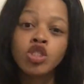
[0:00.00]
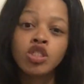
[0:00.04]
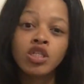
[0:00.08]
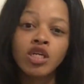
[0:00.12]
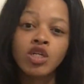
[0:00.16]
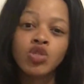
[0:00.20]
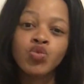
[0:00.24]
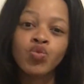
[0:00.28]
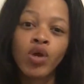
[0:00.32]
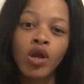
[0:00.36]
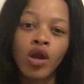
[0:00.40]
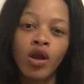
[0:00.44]

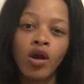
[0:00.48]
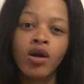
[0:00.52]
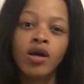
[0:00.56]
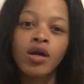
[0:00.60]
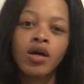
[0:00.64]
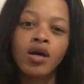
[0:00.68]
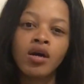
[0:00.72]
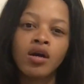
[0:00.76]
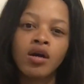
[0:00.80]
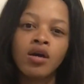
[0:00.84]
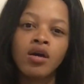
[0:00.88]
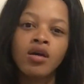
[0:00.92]
days were
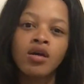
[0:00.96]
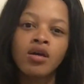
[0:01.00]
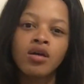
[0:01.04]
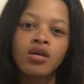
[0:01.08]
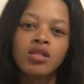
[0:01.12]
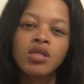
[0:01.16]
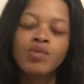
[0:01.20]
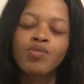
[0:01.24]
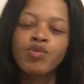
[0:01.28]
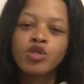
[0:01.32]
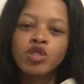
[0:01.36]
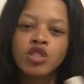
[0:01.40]
longer,
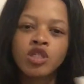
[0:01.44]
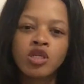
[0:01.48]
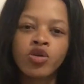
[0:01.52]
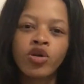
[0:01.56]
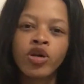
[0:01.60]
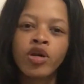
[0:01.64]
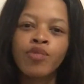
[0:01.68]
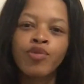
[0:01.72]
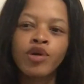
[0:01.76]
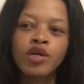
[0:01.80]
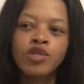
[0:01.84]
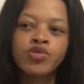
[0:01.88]
the most
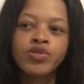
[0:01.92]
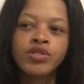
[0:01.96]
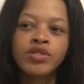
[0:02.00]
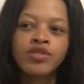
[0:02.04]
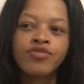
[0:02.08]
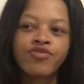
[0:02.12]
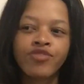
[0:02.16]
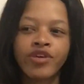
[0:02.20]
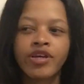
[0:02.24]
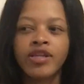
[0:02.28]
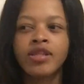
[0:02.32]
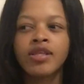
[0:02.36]
annoying part was the
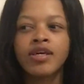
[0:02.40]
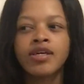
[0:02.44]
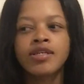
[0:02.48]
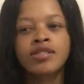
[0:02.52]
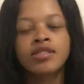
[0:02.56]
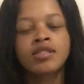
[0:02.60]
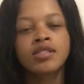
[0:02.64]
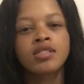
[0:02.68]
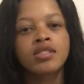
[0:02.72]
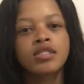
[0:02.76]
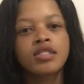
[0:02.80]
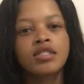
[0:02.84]
fact
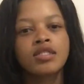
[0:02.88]
that